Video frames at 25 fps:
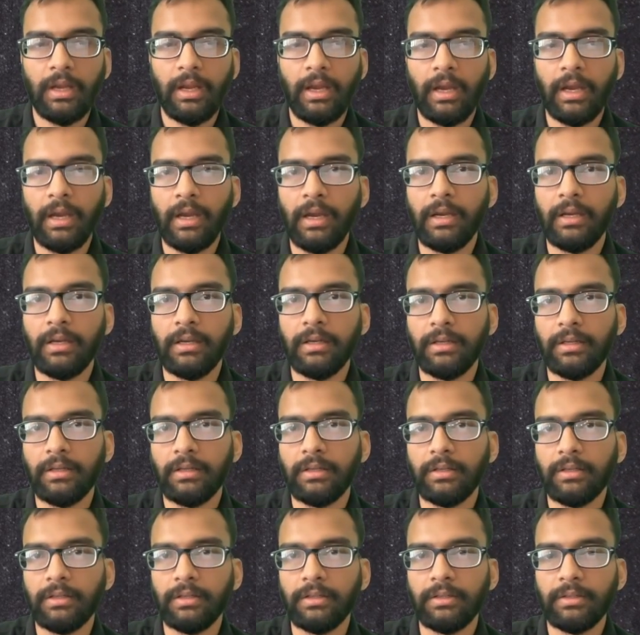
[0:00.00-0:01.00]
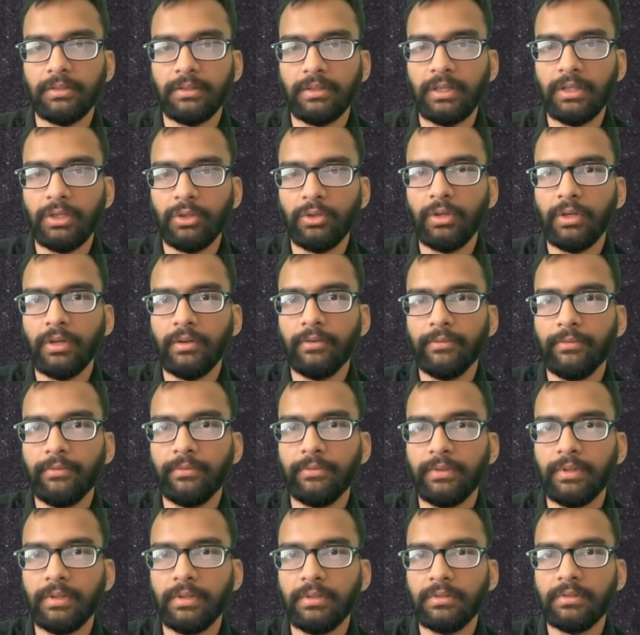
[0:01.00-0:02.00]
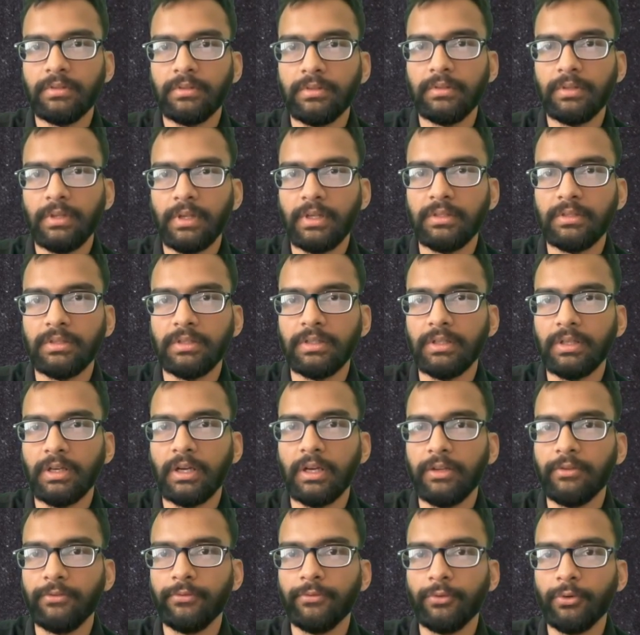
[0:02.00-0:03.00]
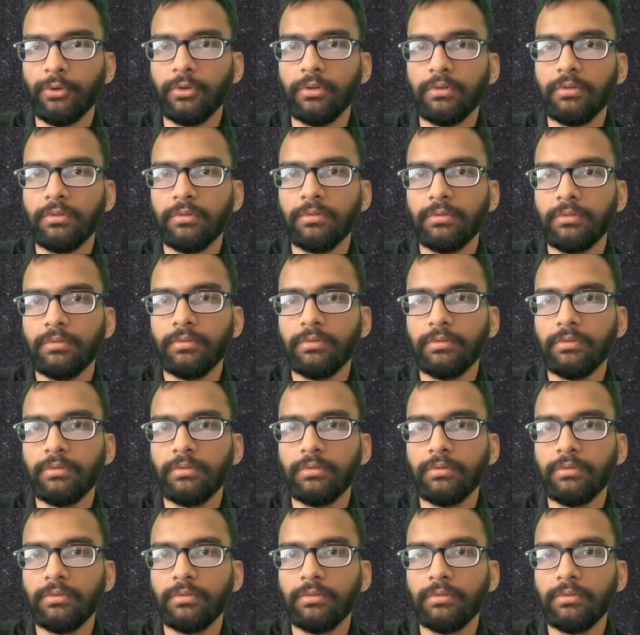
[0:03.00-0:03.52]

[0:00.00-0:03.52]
and then you have this as a iPhone,